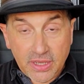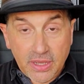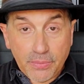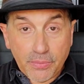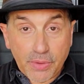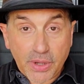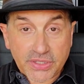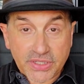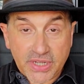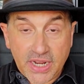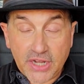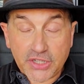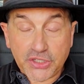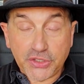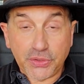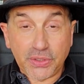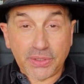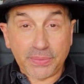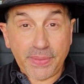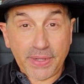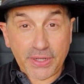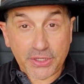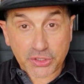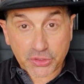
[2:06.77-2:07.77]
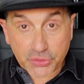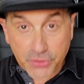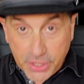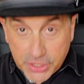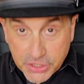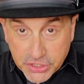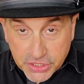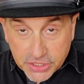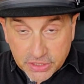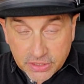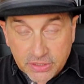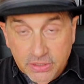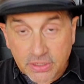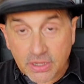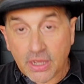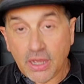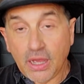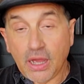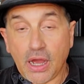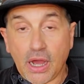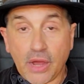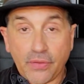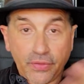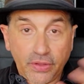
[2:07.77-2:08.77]
presidential administration
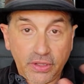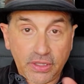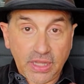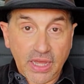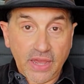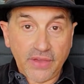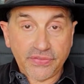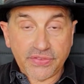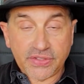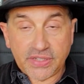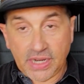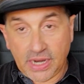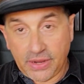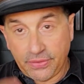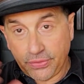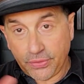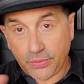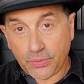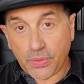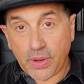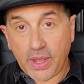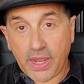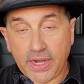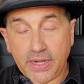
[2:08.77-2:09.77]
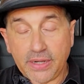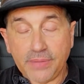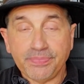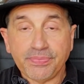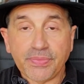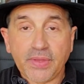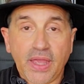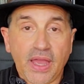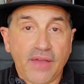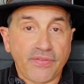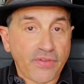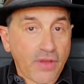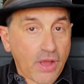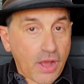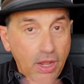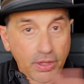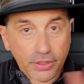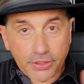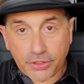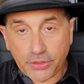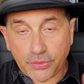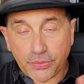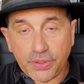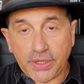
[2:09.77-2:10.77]
on the left and the right have
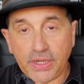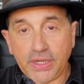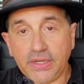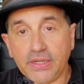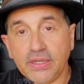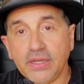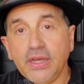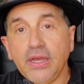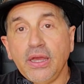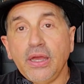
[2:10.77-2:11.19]
all agreed